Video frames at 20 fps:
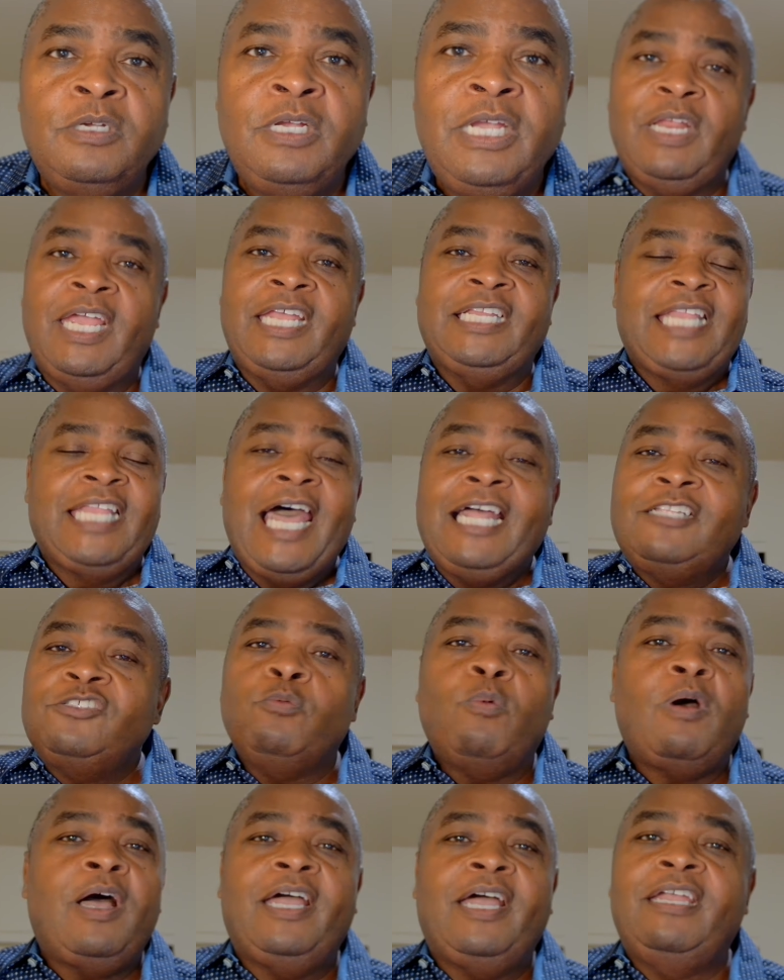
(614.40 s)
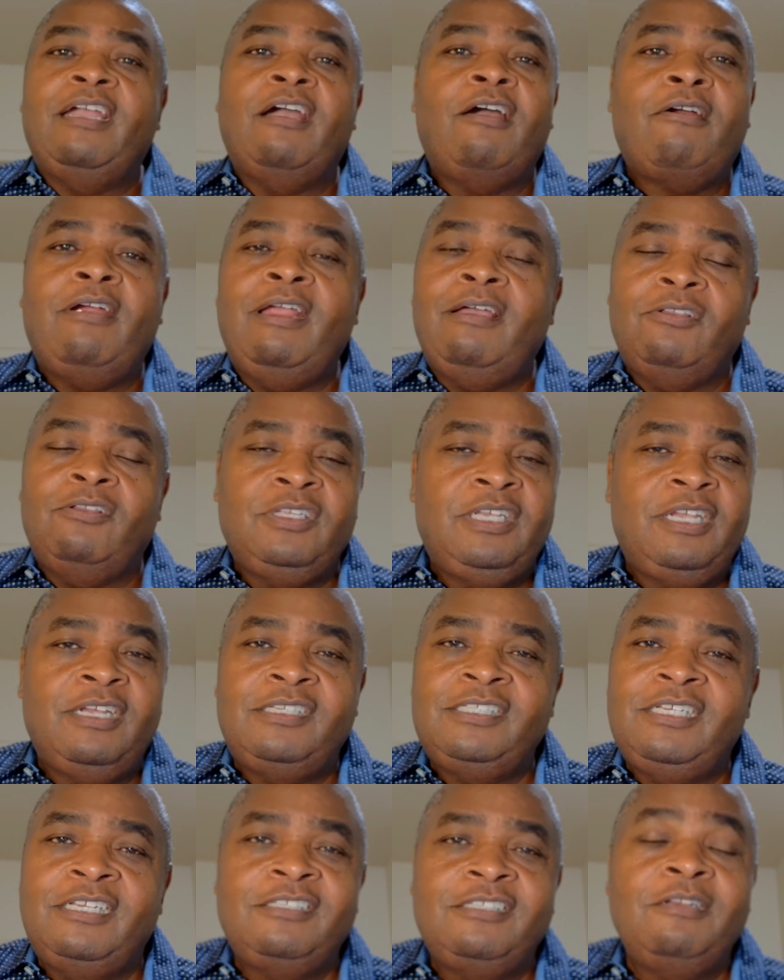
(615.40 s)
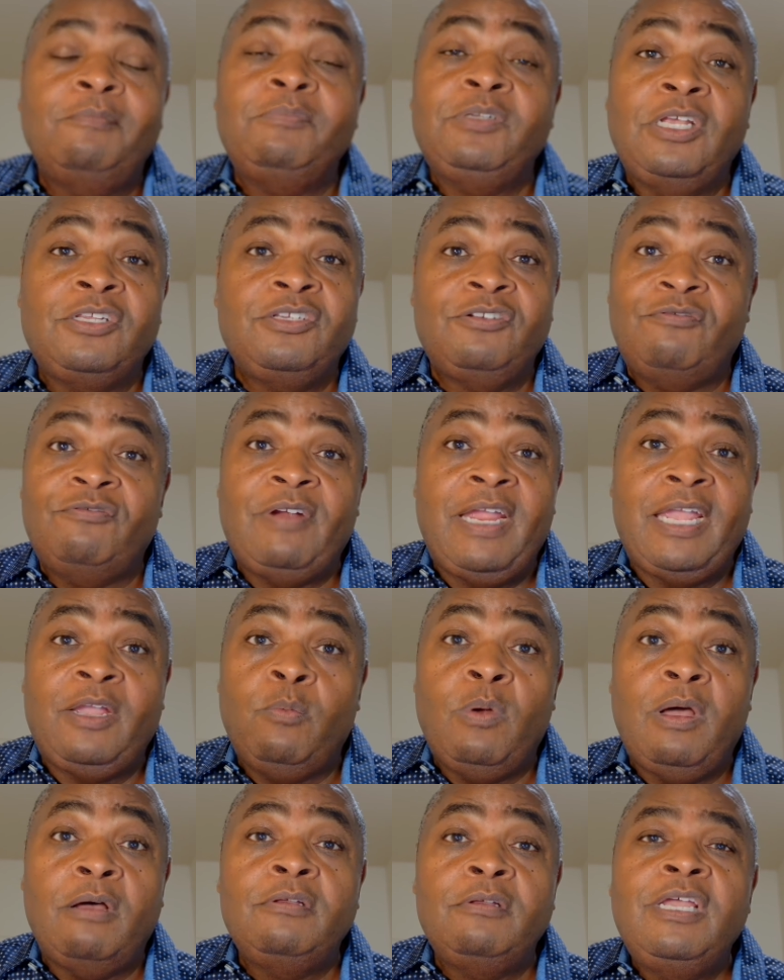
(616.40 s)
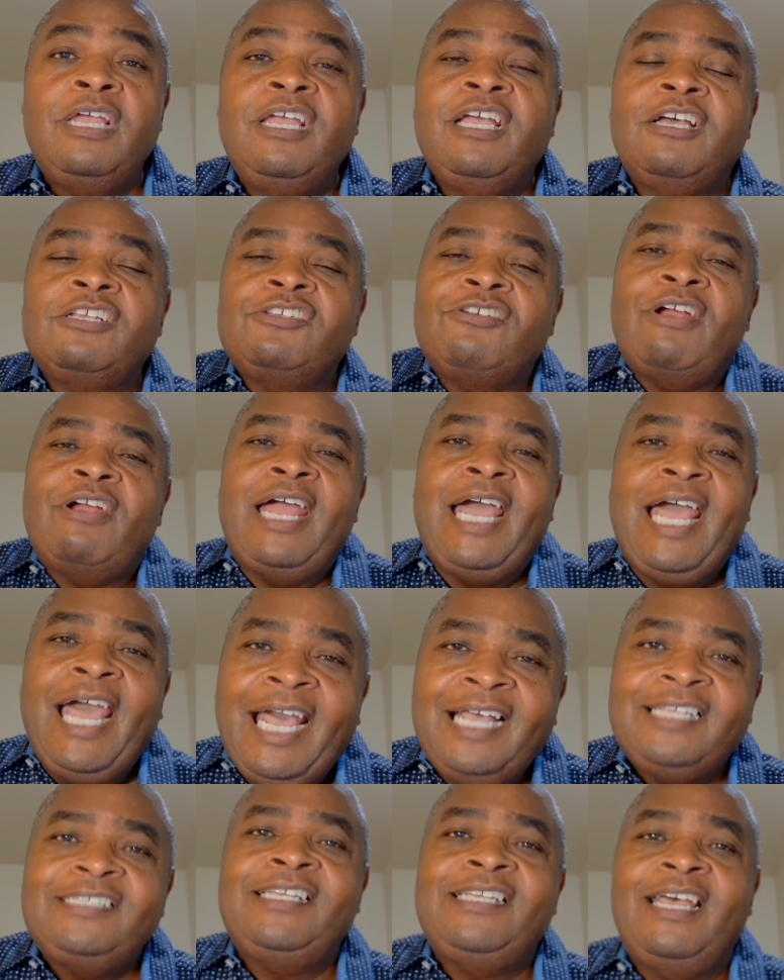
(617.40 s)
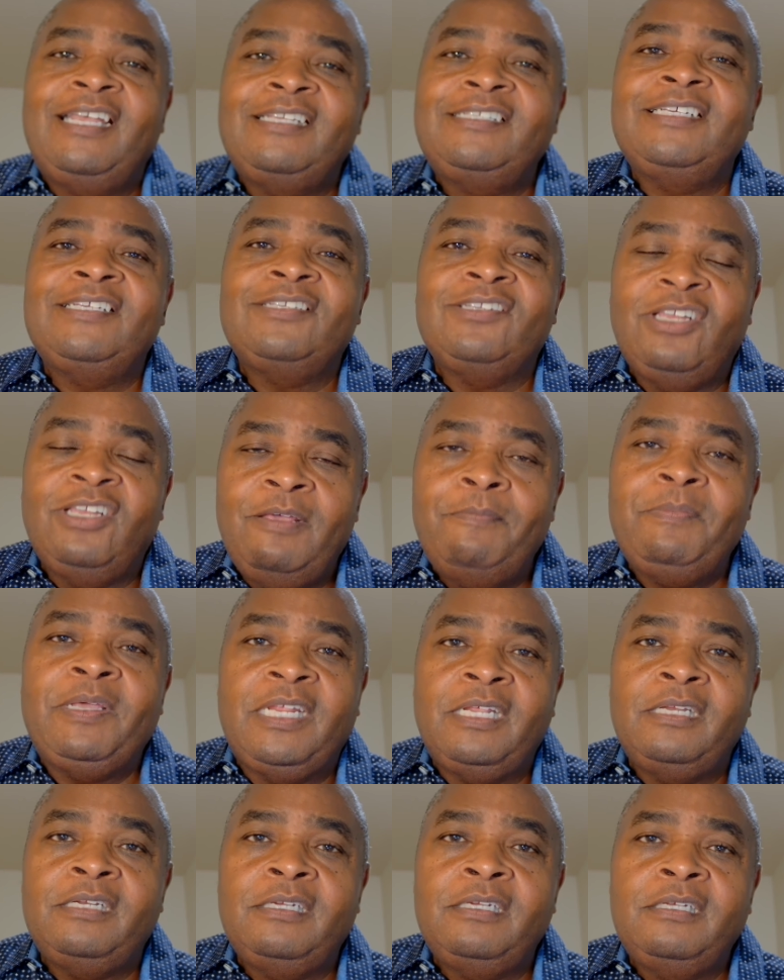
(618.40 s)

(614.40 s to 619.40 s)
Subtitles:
And that's why our healthcare system doesn't rank well, because our access is limited.